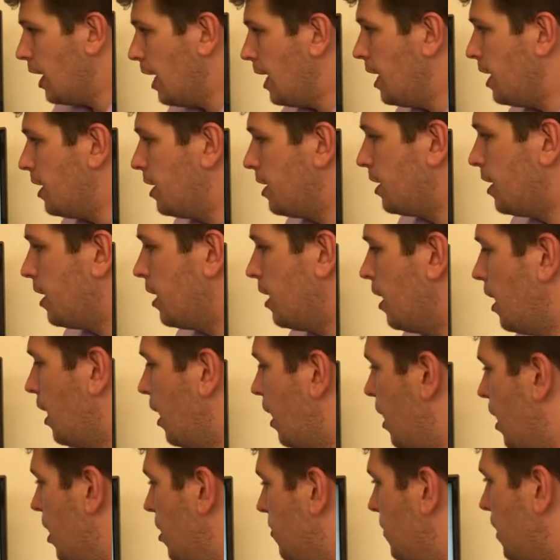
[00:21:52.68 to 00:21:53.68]
And
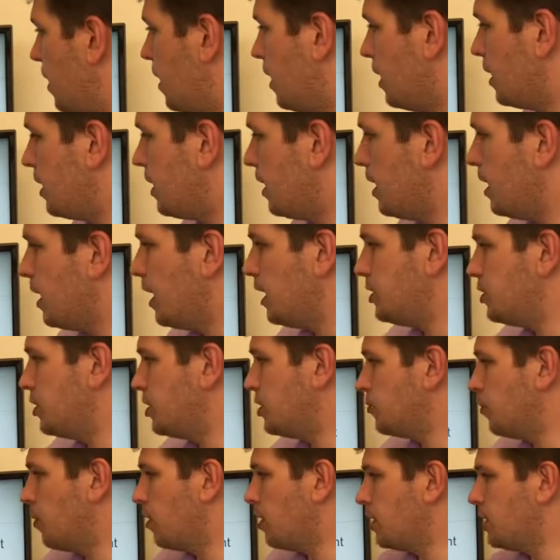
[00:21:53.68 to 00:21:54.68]
again, I
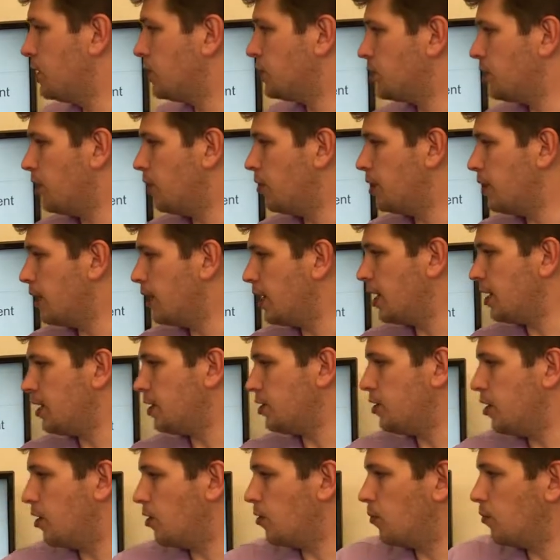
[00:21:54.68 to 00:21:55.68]
just wanted to show
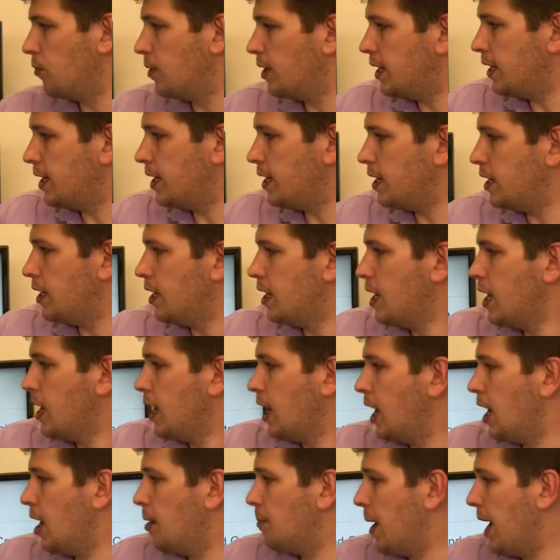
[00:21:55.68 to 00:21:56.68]
you, really
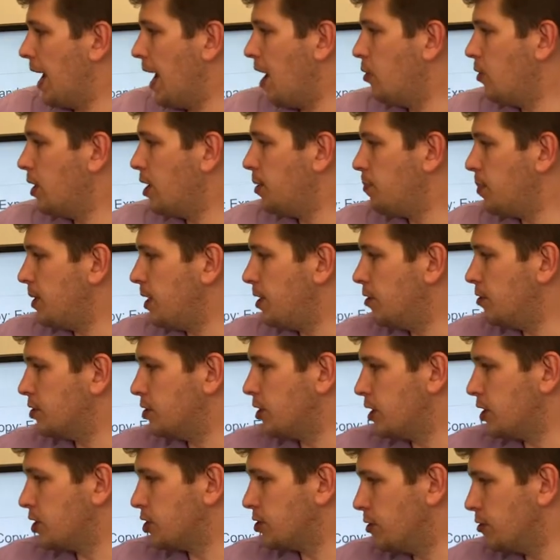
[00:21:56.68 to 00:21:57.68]
how it appears
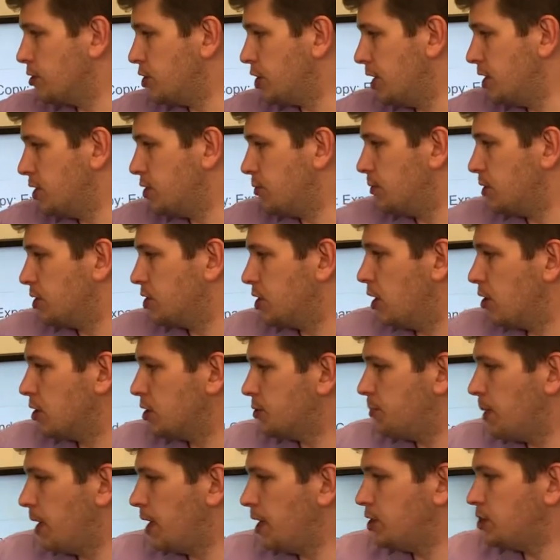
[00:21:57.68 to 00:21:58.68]
on a search engine
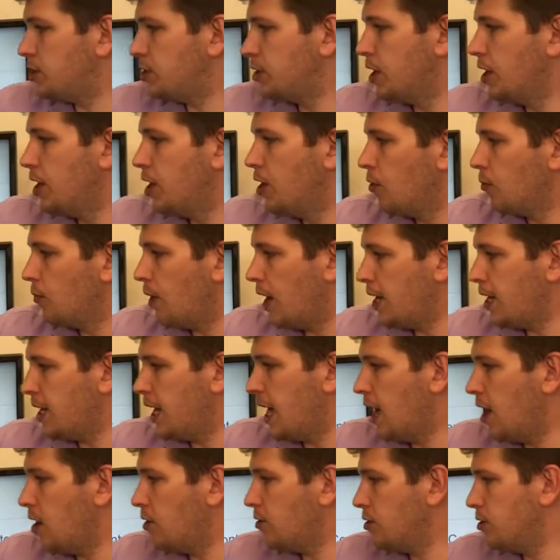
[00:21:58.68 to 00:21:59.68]
results page. Right
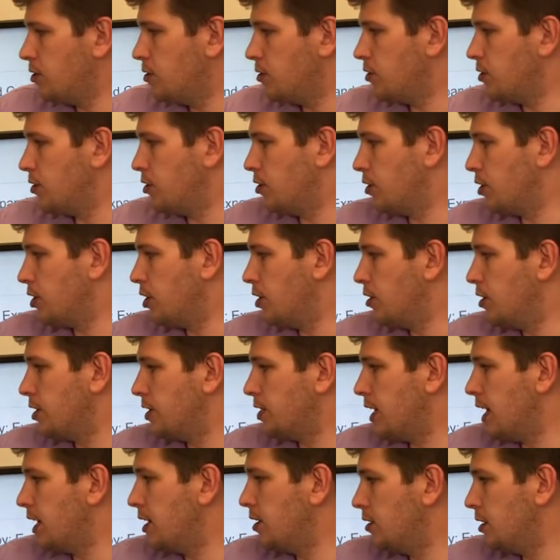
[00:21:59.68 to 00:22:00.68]
now, your current
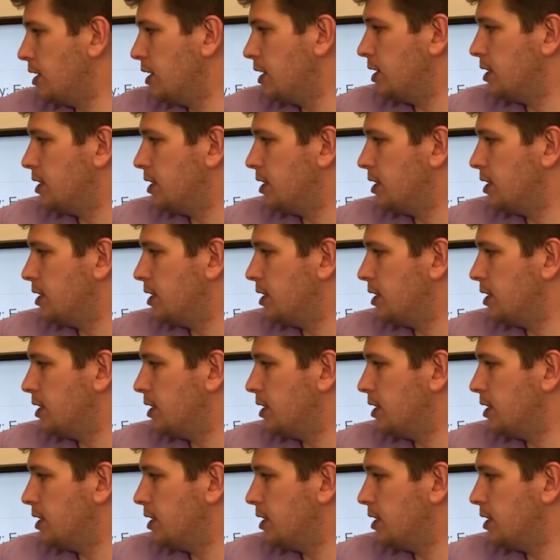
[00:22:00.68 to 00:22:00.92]
title